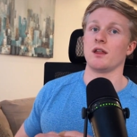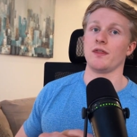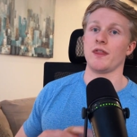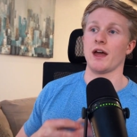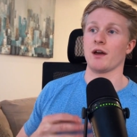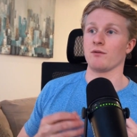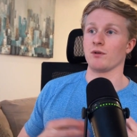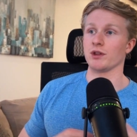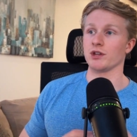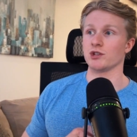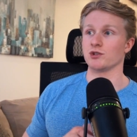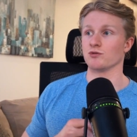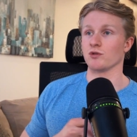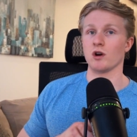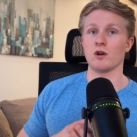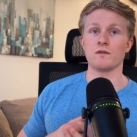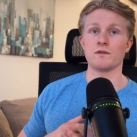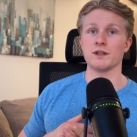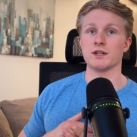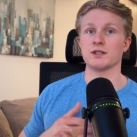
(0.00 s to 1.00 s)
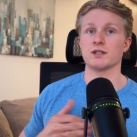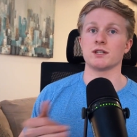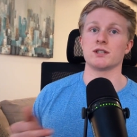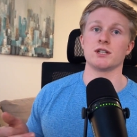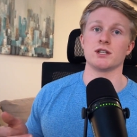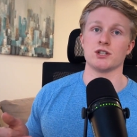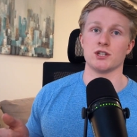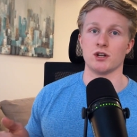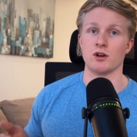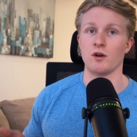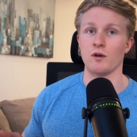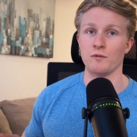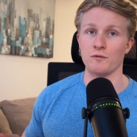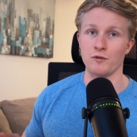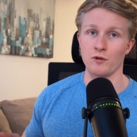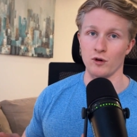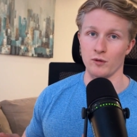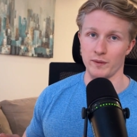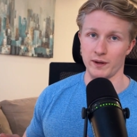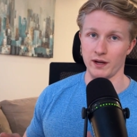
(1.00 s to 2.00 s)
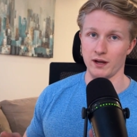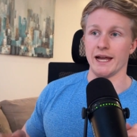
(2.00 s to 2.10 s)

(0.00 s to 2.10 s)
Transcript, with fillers: that really drove this decision home for me.